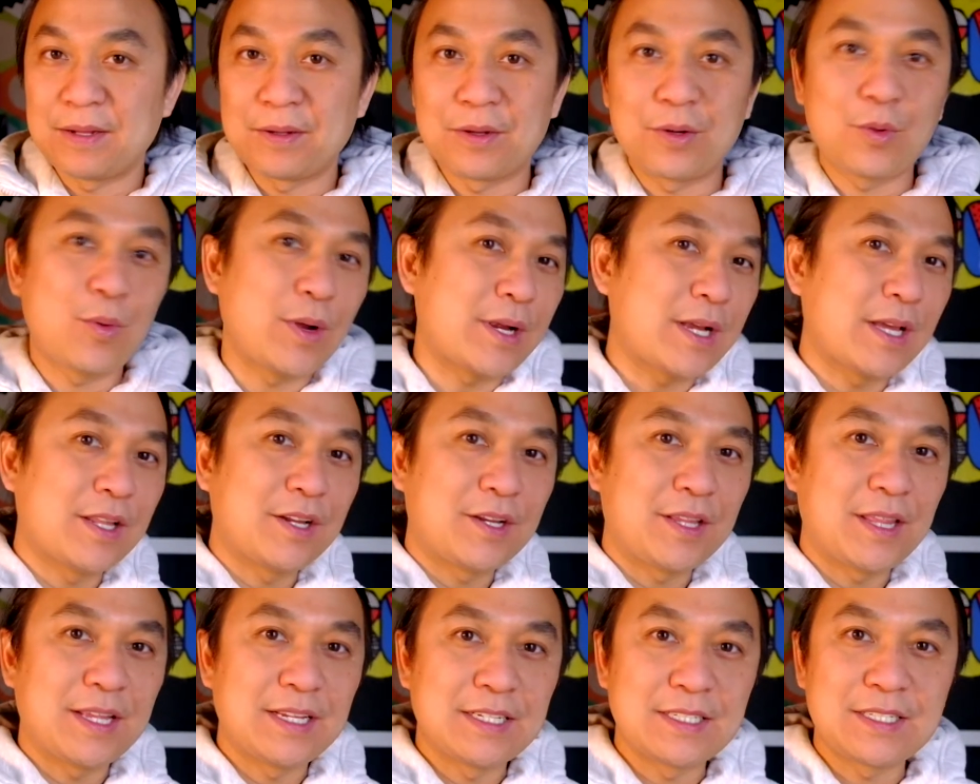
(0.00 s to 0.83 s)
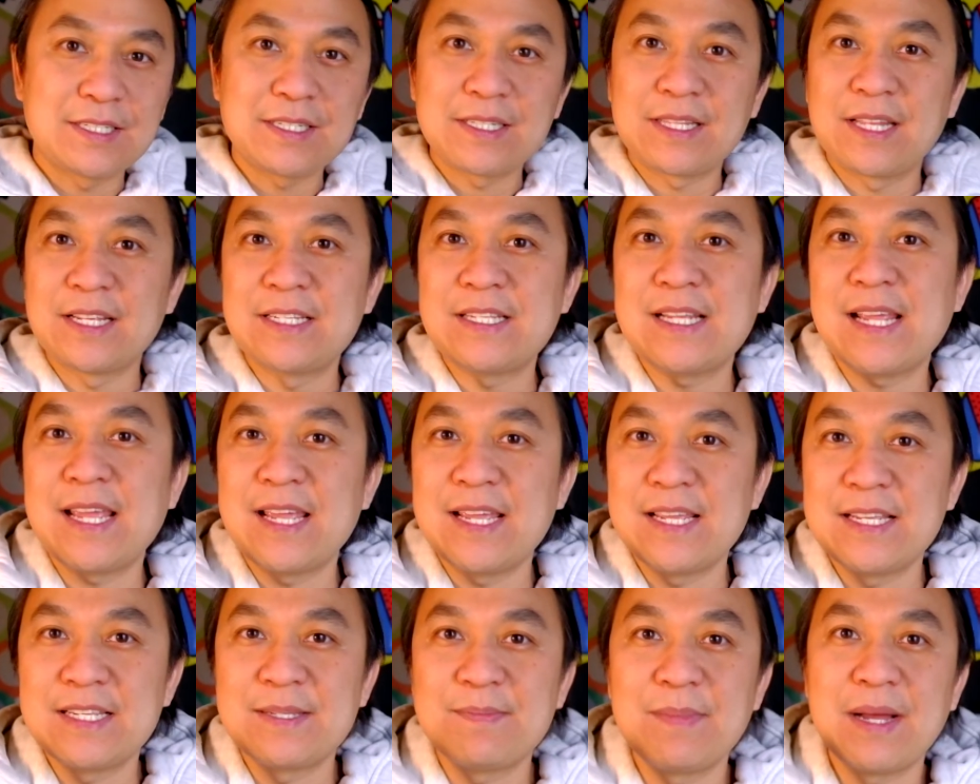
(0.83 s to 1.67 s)
Quick other things. This
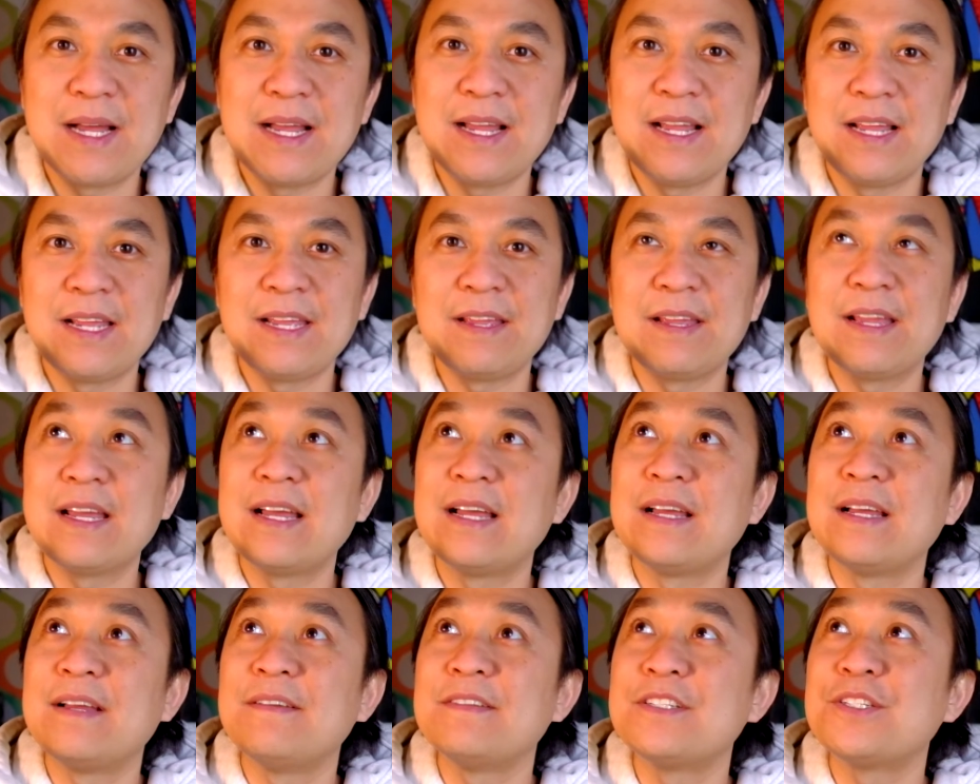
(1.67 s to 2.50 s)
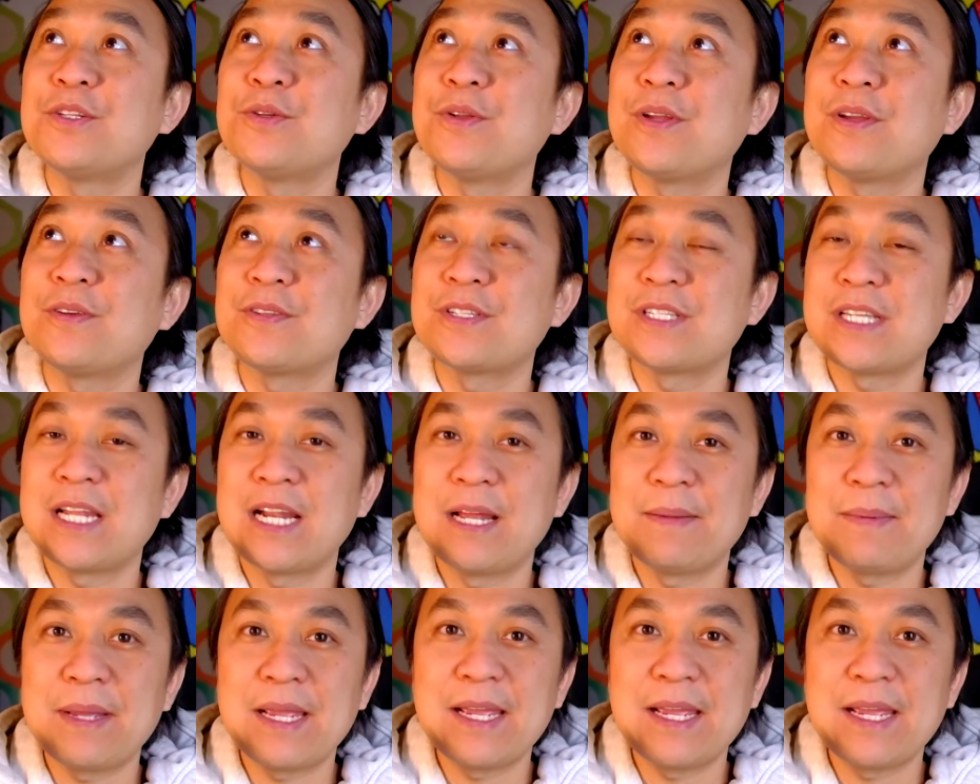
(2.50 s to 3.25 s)
is my studio setup.